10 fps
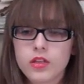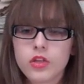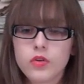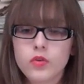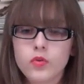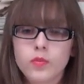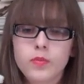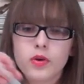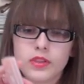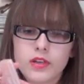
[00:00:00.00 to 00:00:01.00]
you
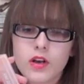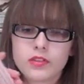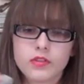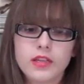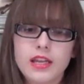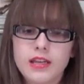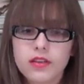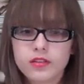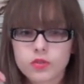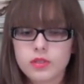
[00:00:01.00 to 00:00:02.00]
put the nozzle
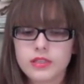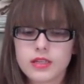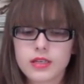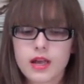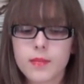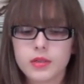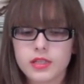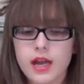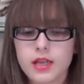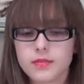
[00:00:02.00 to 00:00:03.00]
in, squeeze it a couple
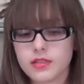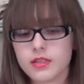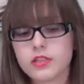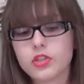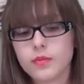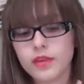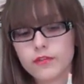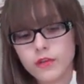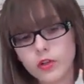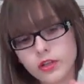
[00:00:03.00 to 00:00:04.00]
times, and it should be
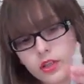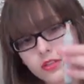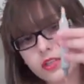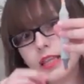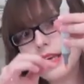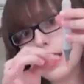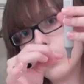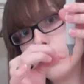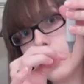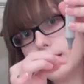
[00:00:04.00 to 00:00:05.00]
full, and you'll see the ink